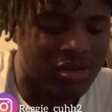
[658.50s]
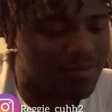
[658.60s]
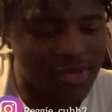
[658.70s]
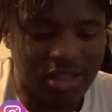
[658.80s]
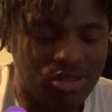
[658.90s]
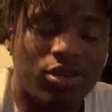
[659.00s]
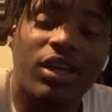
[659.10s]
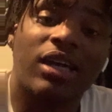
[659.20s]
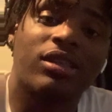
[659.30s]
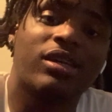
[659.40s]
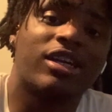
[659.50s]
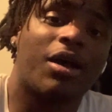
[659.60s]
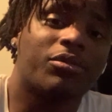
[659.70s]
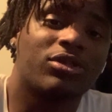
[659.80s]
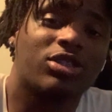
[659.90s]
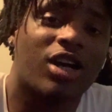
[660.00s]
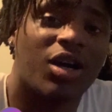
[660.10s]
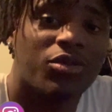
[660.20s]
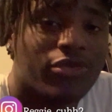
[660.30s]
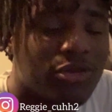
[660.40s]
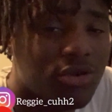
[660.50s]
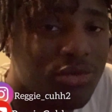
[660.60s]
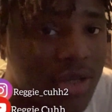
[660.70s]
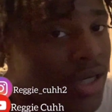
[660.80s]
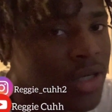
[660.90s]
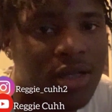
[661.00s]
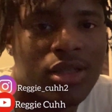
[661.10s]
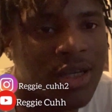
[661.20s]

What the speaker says: Make sure y'all like, comment, subscribe if you're new, cuz.